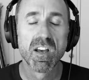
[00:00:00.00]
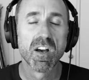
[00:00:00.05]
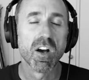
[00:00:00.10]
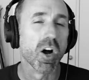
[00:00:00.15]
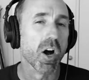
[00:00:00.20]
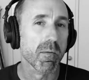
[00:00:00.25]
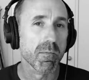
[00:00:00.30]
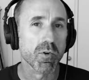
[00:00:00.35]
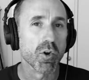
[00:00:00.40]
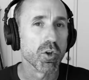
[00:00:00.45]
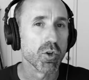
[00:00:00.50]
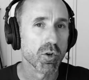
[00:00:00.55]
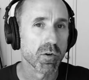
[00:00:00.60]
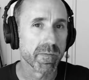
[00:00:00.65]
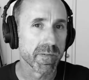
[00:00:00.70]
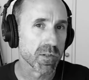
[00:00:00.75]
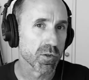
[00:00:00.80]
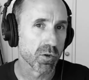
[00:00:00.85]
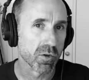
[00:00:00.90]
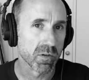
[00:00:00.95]
I'm not your
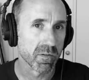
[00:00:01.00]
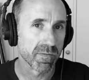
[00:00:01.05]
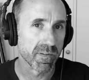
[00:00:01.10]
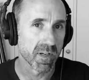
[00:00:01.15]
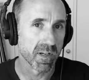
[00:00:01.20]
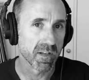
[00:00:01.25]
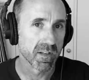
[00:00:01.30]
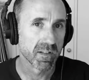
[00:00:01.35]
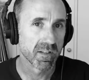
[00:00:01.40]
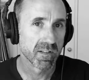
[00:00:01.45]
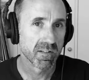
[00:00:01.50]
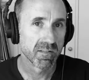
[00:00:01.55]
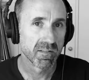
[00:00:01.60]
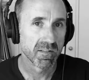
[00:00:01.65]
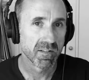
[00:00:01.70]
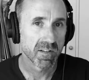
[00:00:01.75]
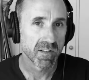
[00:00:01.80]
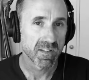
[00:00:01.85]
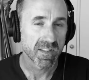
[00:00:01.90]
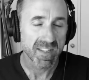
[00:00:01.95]
photographer.
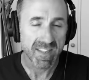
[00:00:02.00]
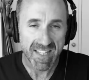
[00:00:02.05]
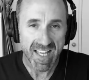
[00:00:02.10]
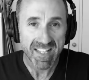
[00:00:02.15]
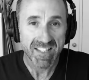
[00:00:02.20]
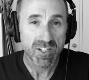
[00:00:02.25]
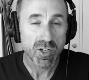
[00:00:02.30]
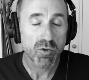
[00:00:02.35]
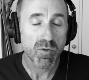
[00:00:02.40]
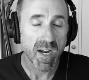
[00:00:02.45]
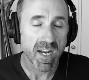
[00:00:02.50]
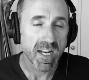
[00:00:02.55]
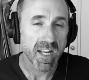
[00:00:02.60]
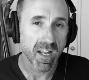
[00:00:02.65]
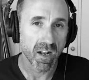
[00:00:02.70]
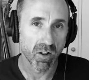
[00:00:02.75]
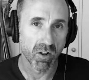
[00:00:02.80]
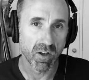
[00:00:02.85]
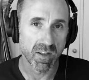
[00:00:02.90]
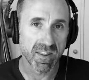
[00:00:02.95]
That's a great
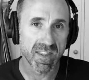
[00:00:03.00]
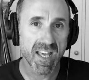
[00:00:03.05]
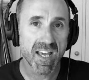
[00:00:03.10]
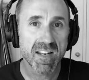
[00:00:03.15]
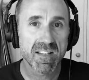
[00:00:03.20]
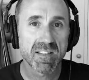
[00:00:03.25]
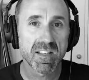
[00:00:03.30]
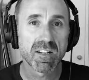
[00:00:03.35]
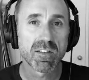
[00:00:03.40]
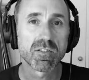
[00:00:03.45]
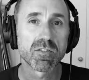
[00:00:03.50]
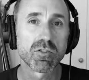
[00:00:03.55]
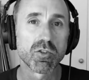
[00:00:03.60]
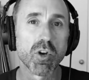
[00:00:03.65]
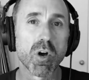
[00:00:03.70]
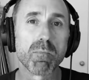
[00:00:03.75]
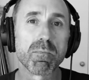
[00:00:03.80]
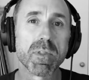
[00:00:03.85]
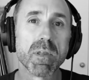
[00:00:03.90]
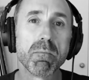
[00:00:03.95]
headline. That is going to
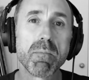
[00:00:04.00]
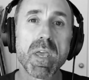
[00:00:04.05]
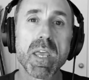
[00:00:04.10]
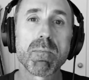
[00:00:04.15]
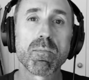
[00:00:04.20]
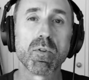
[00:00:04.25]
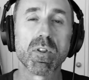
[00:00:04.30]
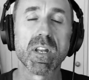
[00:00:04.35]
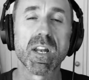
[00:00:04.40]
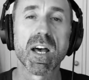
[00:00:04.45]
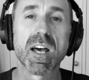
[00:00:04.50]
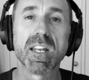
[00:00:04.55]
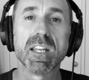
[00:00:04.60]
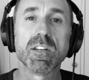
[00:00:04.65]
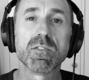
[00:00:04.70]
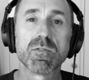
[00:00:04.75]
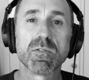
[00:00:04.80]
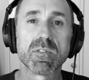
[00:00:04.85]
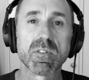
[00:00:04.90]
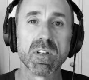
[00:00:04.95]
stop the people that aren't
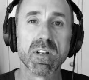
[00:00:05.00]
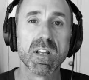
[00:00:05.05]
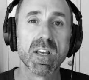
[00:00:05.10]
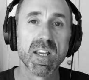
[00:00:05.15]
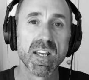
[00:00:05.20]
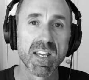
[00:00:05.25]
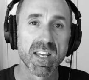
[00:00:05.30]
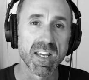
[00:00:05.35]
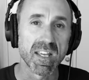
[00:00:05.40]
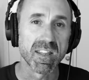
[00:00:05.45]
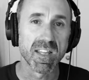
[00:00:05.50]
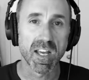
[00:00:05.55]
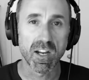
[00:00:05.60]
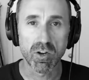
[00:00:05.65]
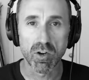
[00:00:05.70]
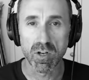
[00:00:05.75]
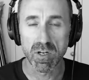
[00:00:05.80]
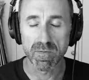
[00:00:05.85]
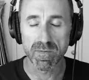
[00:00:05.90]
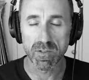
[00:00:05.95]
interested in that
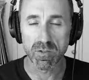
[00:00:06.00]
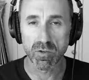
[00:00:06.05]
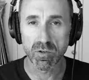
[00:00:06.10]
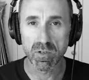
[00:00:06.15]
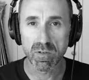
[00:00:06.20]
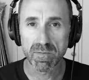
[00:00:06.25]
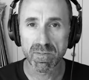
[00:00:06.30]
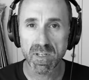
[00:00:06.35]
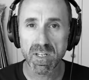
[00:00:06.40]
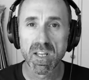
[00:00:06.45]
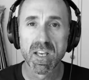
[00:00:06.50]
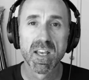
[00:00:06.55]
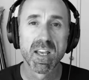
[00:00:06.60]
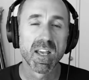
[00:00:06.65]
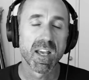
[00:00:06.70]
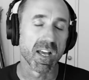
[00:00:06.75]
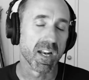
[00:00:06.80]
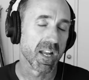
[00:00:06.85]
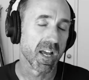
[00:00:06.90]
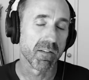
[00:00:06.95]
kind of photography
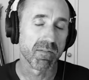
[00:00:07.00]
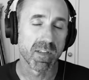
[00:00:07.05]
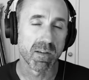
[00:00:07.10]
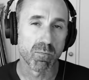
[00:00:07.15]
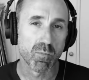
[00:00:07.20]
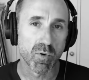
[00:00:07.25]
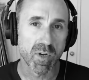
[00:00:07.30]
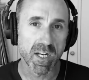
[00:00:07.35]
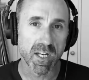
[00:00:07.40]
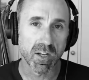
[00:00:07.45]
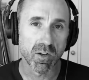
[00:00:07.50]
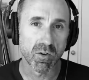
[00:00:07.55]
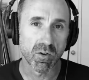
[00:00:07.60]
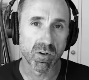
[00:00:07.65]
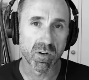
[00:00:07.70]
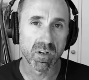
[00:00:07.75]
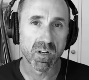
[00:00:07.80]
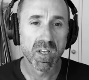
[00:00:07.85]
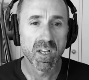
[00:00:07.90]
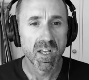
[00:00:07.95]
and have them reading
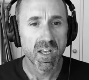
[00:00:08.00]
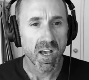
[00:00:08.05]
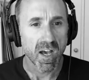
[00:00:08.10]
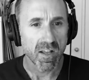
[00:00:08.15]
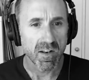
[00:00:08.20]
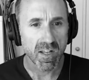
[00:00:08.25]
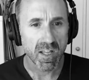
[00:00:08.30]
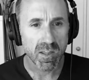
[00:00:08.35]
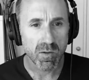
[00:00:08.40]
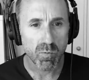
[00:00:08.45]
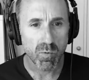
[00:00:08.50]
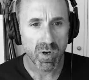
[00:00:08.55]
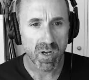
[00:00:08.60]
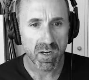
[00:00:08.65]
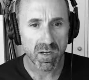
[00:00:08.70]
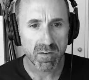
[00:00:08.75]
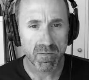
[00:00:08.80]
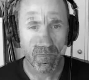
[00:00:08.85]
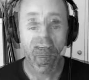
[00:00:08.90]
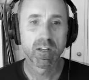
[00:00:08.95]
on. Another
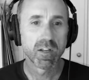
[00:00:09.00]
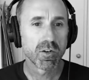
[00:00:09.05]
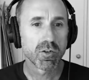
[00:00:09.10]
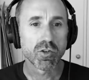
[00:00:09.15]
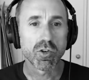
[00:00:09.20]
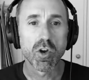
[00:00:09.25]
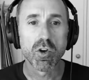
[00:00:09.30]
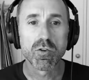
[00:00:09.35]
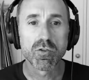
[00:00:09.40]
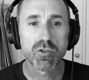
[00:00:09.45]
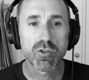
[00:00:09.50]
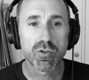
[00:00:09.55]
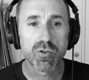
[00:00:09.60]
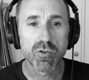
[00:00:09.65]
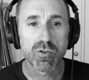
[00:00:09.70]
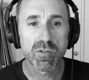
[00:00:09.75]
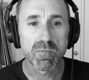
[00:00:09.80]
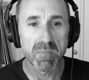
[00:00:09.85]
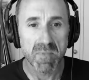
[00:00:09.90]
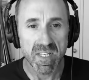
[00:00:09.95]
one, don't
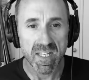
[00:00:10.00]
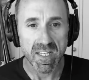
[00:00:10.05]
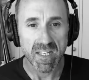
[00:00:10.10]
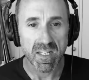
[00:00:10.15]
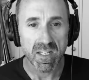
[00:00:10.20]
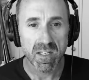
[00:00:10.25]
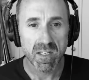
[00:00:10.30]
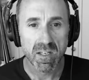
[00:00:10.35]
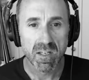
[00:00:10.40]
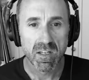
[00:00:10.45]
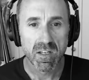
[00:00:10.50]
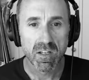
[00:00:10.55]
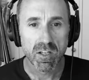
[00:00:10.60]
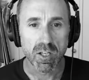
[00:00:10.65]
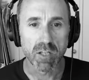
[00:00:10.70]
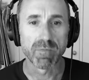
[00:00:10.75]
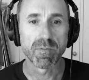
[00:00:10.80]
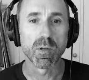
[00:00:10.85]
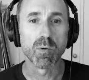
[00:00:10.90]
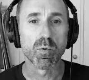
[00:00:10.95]
choose me
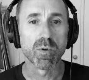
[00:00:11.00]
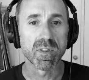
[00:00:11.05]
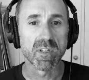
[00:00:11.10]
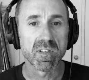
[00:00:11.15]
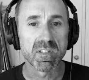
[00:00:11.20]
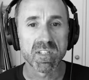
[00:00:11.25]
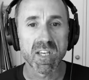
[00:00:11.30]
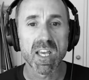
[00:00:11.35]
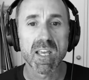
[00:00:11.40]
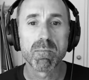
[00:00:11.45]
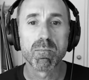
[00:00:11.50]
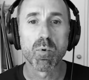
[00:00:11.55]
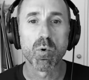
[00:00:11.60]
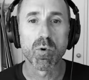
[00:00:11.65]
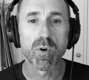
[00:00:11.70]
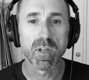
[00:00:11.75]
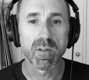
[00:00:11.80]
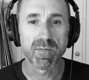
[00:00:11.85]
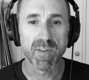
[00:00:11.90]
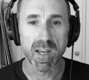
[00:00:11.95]
if you want the same
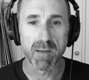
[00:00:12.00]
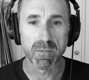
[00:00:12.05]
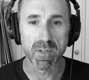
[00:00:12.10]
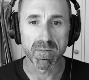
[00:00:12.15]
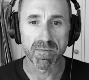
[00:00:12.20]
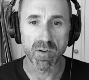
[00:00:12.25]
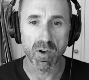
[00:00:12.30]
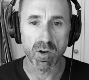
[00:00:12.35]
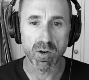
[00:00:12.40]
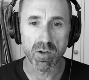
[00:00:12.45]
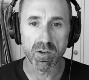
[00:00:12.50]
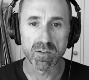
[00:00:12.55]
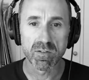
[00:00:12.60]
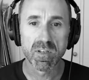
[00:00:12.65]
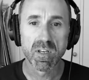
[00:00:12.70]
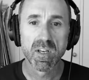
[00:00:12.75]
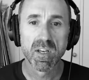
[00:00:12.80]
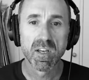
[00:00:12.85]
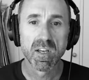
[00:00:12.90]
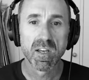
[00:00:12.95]
boring family photos
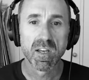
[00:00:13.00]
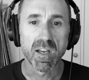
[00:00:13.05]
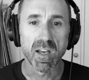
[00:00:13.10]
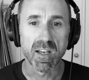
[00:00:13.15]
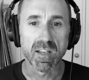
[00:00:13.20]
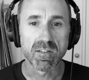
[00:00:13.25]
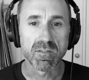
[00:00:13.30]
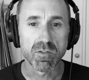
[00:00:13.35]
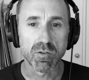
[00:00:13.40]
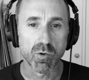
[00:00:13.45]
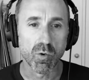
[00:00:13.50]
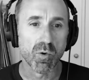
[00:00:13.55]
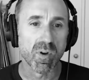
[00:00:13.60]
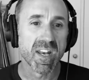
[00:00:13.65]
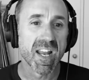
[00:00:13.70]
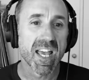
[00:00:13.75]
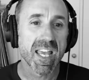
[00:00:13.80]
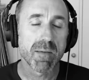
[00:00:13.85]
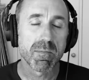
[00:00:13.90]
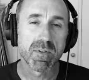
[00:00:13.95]
as your
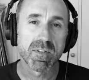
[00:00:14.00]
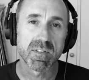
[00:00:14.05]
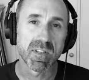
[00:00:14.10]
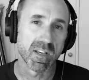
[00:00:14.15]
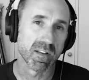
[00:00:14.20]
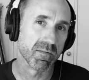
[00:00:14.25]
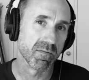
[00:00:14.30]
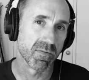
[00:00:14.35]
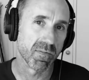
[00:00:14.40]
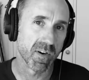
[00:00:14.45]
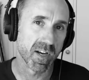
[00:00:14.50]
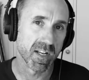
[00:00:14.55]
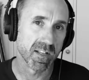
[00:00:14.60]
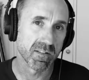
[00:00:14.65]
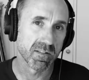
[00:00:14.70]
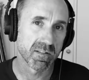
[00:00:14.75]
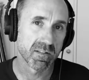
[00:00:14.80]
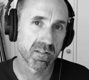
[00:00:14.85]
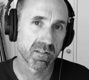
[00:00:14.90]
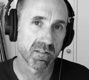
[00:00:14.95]
neighbors and
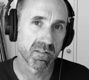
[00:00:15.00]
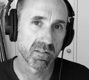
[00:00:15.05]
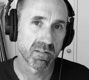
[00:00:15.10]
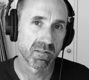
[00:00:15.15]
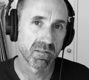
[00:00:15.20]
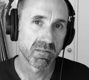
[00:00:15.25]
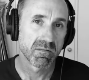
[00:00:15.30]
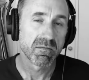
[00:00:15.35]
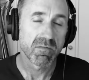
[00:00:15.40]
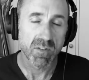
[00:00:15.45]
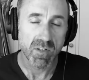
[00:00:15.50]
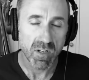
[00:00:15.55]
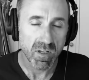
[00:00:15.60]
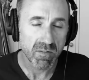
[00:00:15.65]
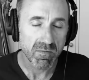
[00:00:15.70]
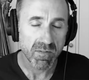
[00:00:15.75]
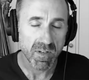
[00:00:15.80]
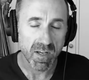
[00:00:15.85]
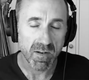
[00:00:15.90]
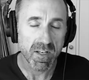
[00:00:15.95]
friends.
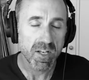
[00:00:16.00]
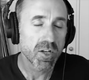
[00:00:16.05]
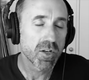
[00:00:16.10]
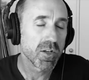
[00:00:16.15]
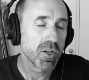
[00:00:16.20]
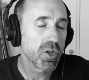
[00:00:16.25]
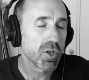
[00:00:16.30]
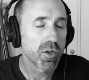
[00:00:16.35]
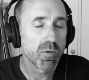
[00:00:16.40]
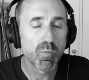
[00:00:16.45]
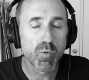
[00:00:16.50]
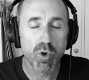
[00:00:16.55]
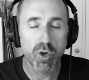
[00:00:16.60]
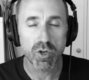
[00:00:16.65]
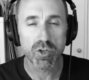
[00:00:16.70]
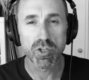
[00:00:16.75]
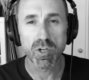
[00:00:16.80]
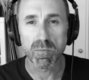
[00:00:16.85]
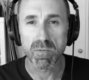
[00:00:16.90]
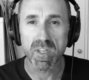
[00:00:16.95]
And you can
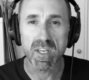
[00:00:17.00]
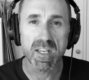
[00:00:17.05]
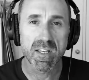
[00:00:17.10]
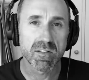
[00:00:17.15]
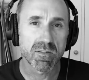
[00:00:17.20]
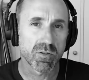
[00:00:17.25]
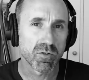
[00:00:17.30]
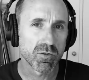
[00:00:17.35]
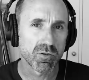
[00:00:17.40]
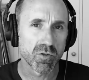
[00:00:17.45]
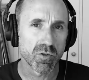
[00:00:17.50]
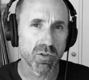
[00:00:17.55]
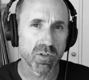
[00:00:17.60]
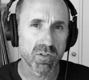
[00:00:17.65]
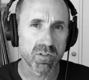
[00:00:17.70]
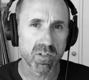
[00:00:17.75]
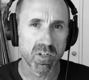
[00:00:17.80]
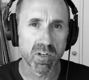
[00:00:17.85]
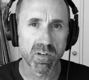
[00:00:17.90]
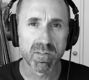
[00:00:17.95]
workshop these to suit
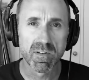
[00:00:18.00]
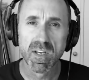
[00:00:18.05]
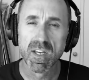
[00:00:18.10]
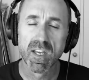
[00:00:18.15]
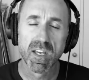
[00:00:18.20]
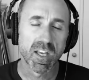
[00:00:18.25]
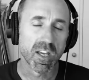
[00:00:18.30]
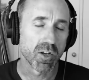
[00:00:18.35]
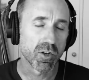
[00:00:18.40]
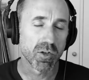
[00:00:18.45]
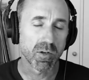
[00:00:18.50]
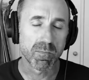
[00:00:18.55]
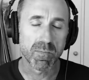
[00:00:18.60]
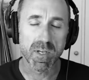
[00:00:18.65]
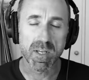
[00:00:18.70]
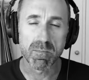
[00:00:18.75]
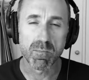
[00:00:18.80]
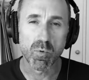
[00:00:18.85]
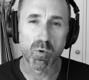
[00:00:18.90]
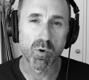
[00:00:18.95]
yourself. It could
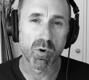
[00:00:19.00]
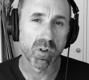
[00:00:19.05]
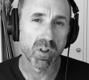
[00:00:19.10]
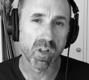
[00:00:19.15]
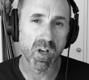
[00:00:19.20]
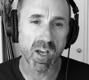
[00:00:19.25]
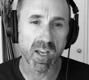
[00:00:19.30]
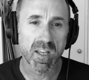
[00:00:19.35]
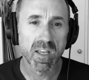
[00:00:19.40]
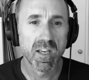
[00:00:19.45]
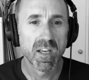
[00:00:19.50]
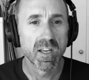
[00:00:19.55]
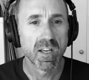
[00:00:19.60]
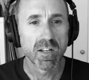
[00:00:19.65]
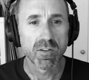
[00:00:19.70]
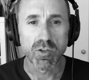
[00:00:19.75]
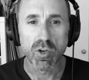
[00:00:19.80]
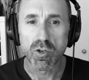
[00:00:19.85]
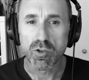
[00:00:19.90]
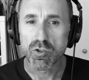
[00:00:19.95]
be more like,
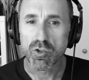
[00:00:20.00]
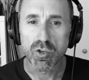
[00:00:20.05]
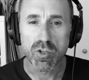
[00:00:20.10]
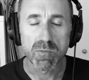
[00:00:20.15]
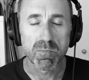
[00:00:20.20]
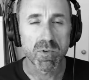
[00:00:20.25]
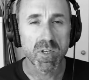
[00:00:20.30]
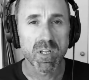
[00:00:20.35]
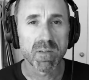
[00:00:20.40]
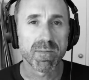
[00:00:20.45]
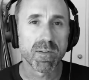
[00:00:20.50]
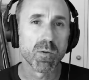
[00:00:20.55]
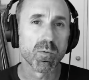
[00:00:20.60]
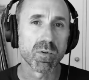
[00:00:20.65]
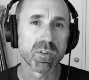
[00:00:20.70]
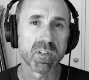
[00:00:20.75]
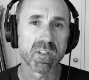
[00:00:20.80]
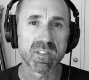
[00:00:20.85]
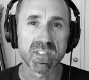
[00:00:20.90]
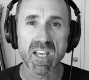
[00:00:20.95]
don't choose me if you
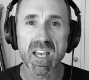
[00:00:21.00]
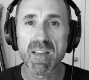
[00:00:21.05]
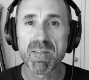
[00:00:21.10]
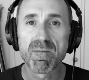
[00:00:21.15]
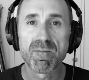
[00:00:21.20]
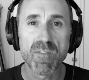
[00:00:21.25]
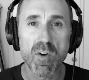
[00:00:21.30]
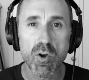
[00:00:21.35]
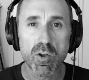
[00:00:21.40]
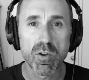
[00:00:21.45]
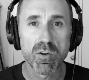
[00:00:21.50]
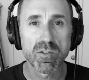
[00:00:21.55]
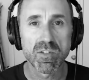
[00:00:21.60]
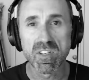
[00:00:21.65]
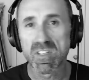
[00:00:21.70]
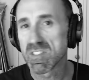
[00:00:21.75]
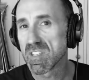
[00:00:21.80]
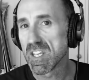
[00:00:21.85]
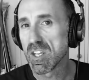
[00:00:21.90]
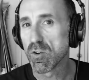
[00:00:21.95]
want the same photos you
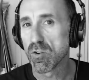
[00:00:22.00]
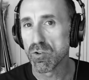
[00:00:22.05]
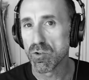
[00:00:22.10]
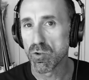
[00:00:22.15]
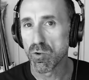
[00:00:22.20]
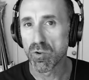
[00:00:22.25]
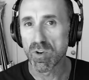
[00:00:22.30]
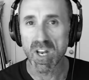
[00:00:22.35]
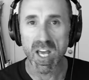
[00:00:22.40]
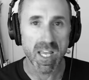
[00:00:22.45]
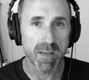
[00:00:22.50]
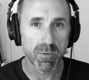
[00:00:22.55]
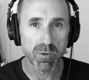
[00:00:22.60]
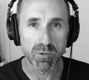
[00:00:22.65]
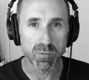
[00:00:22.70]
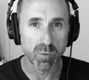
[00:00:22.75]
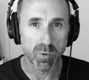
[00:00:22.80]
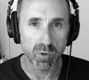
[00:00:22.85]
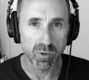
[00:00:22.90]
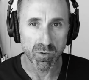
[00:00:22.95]
see on your neighbor's
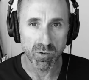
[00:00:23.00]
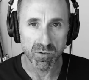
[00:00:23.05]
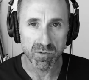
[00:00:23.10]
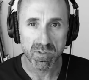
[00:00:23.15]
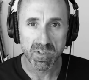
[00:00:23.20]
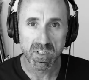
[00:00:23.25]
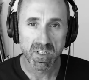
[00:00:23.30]
walls.